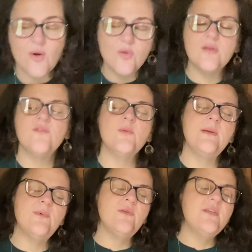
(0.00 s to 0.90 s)
only for
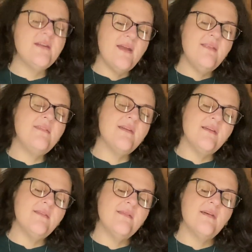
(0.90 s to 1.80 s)
people in the United
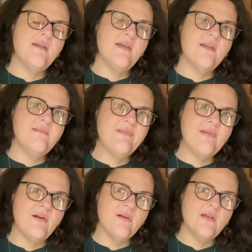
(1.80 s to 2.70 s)
States. Again,
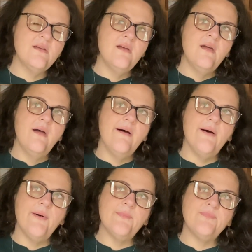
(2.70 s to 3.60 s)
sorry.
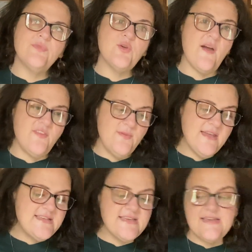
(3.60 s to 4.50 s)
You have to be
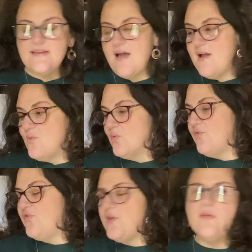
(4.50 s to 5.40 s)
18. I
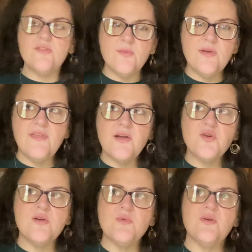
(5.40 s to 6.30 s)
refuse to be that
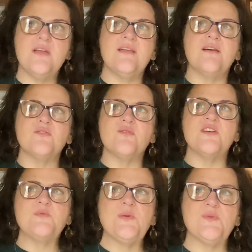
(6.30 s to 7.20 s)
creeper getting
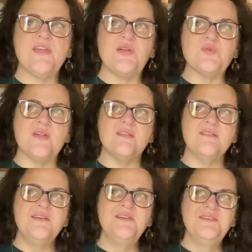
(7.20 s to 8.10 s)
underage people's
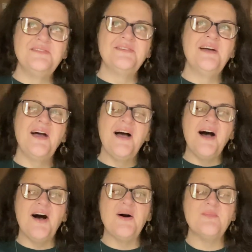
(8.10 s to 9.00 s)
addresses.
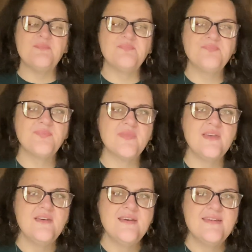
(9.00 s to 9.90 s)
Don't
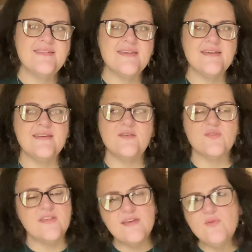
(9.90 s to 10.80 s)

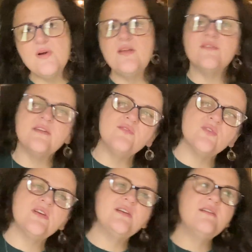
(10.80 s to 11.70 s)
say giveaway, don't say
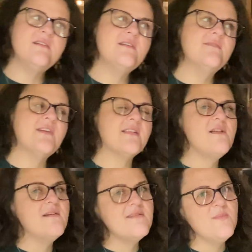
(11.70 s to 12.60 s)
free. If it gets
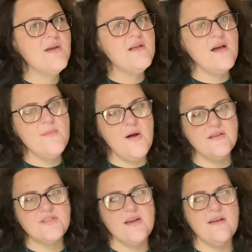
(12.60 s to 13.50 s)
lost in the mail, I
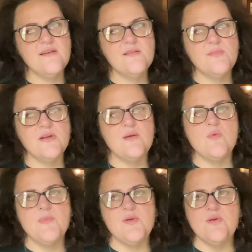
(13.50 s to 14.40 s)
apologize, but I
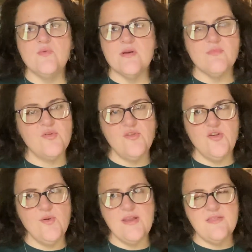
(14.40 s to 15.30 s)
won't be reimbursing
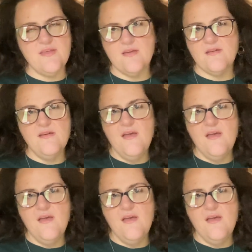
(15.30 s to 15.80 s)
you anything.